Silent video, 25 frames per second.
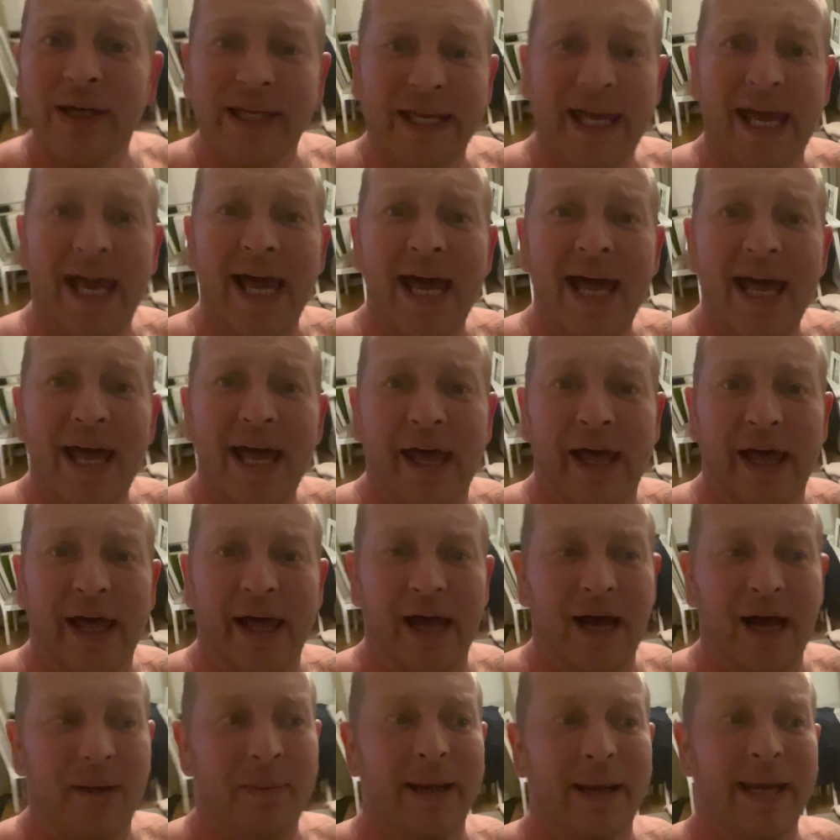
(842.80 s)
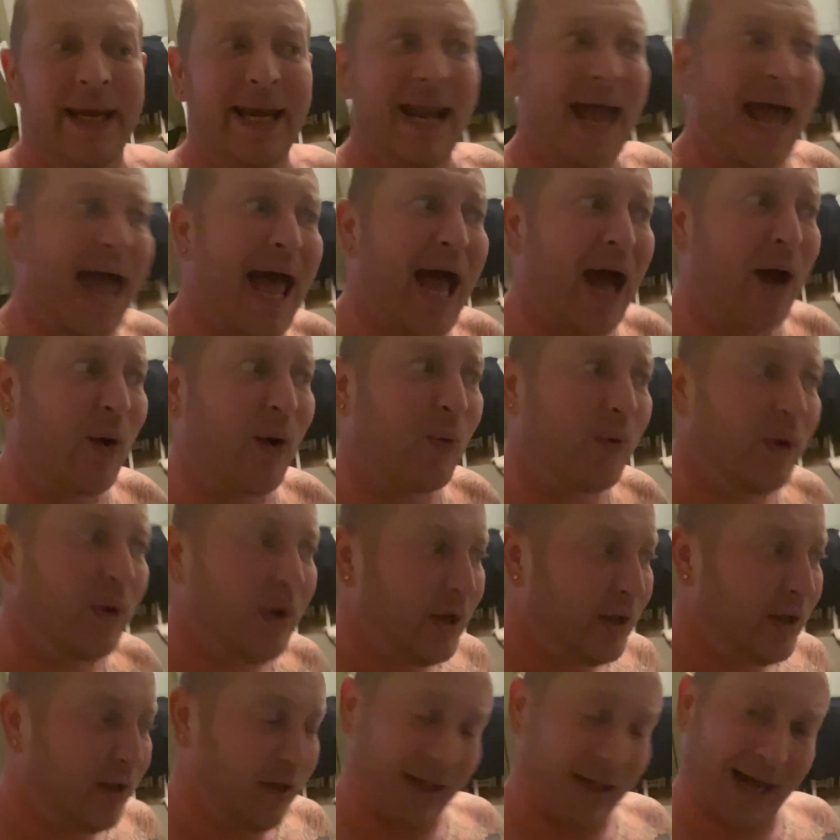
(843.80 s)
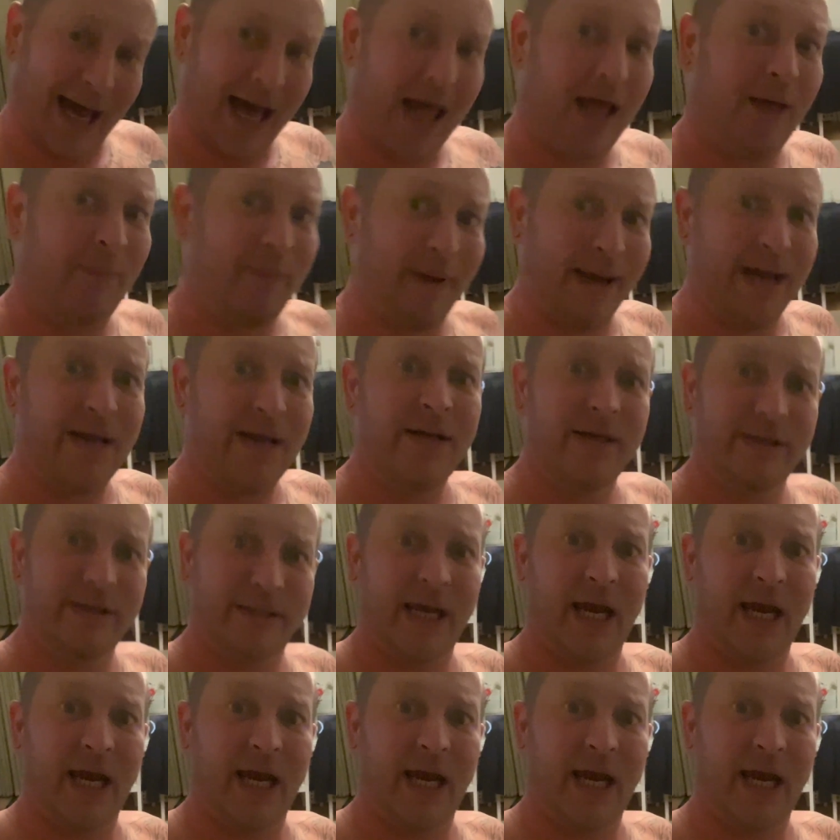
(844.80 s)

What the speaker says: care. I mean, now Albania's